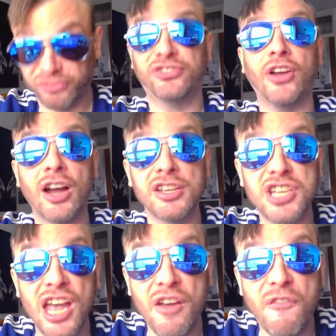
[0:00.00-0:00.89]
Does
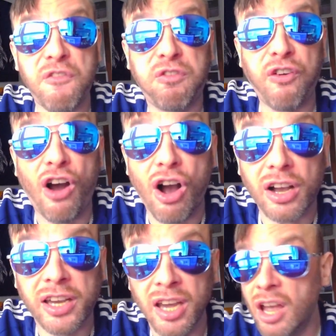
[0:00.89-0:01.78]
it?
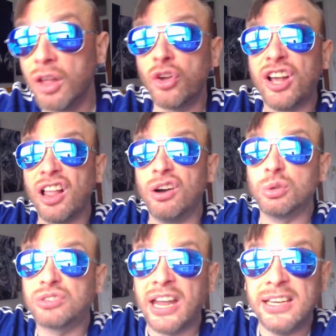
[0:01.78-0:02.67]
Fuck. Look at little
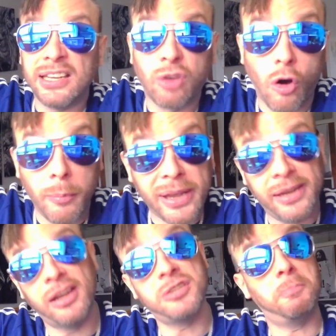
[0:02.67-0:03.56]
tiny Tommy
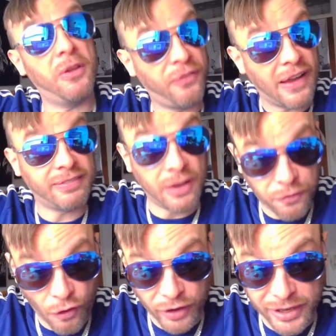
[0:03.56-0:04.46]
and his pathetic
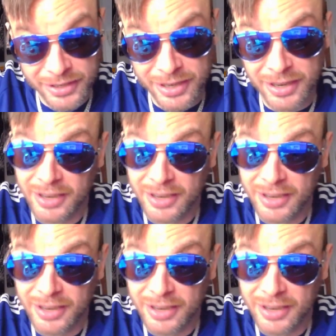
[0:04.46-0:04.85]
fucking...